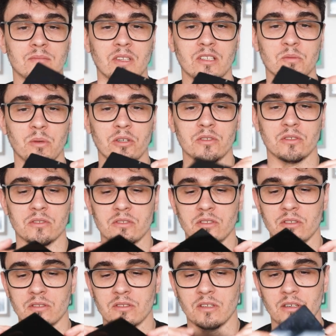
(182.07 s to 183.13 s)
expose
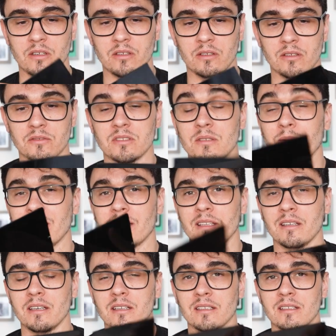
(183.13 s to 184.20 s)
onto. So obviously back in
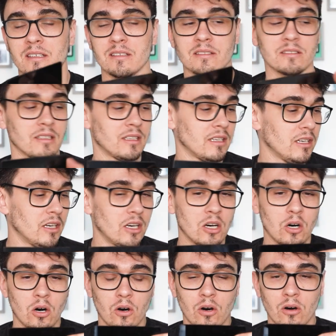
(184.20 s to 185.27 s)
the early days
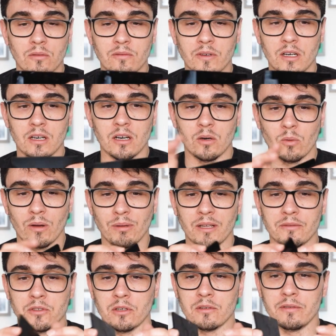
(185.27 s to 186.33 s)
of wet plate
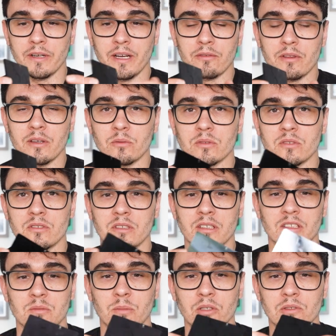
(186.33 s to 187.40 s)
photography, everything was
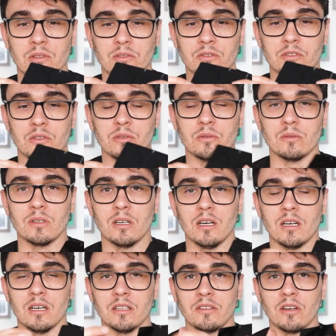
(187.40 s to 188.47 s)
exposed onto
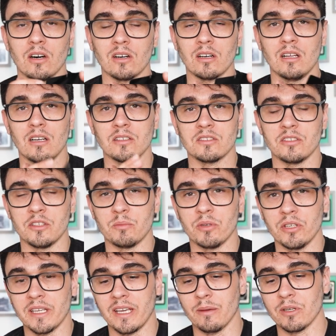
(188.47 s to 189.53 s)
dark glass, so you put
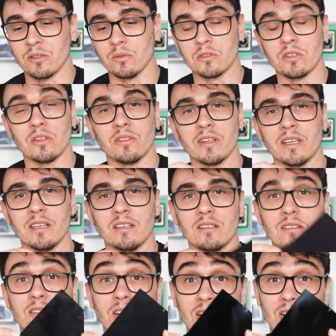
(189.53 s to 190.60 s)
your chemicals on the
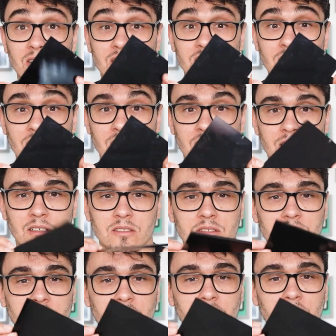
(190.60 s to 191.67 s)
dark glass.